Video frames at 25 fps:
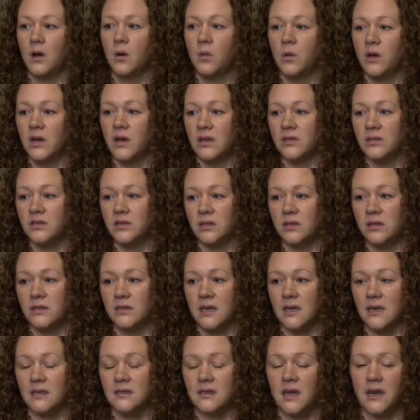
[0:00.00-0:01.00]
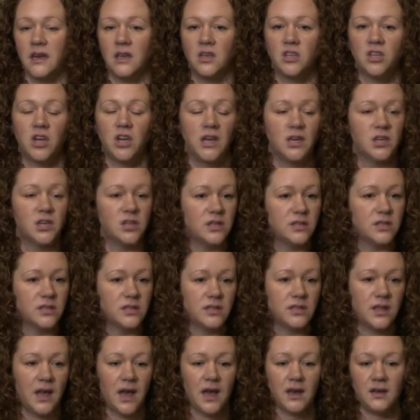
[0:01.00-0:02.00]
We also discuss any
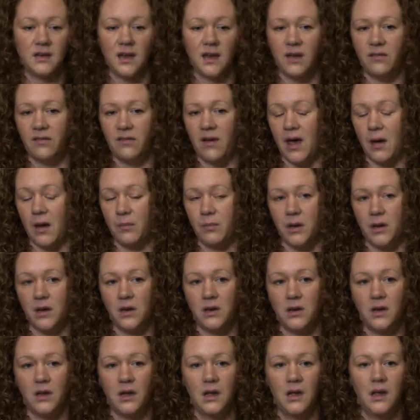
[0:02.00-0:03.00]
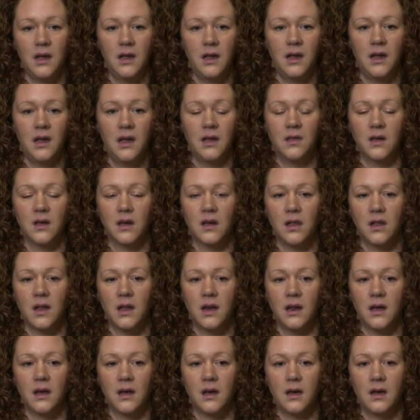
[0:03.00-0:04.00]
changes that have happened in the
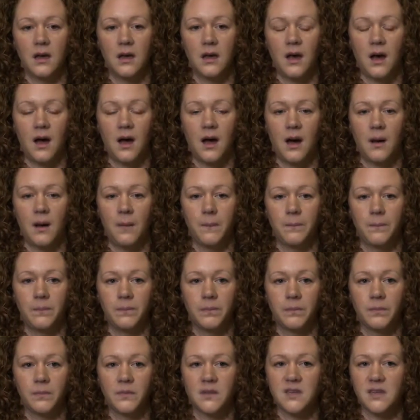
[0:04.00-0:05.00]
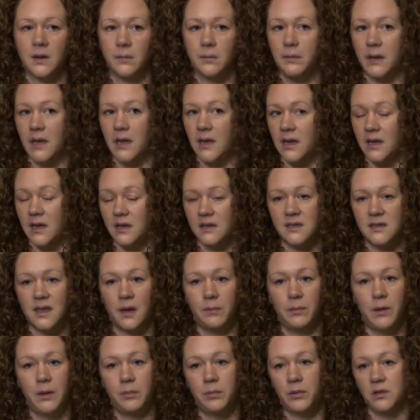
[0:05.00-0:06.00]
clinic, some meetings
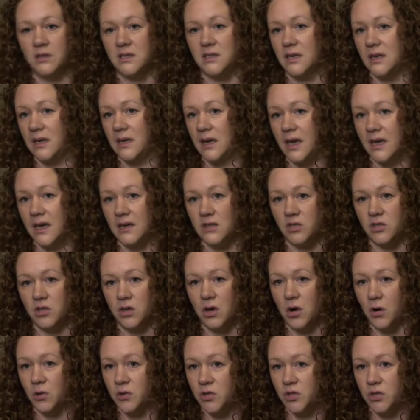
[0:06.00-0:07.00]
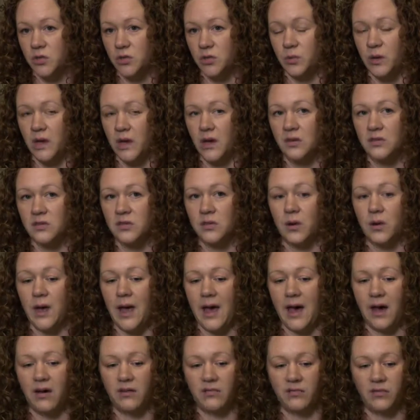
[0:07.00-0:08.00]
that people didn't get to go to. We also
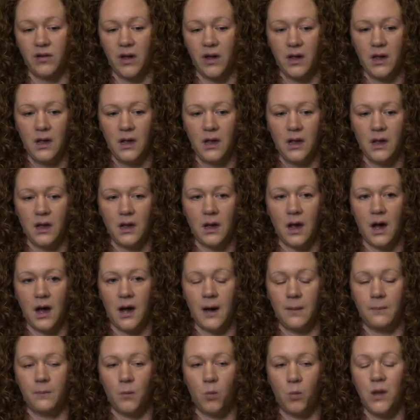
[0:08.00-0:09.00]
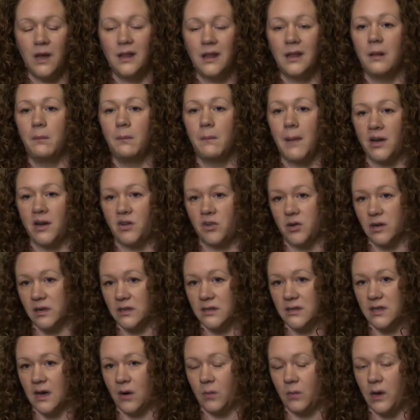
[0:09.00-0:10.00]
have weekly
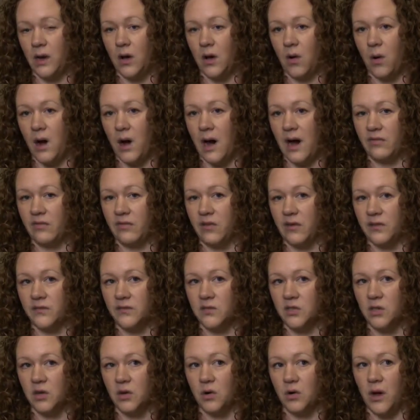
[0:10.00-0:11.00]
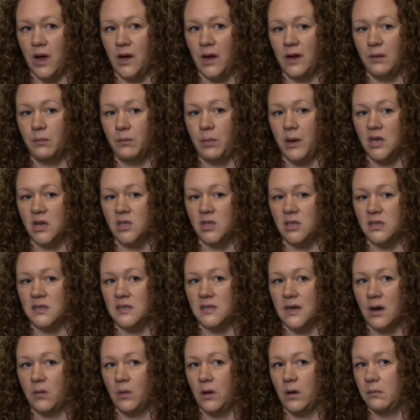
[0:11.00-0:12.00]
metrics that we go off of, so any patients
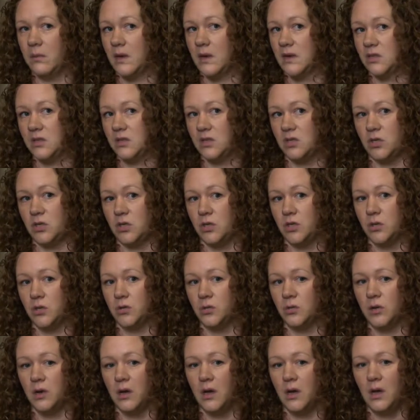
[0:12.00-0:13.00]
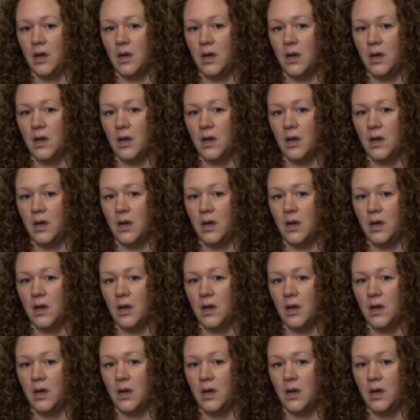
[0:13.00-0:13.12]
that we missed to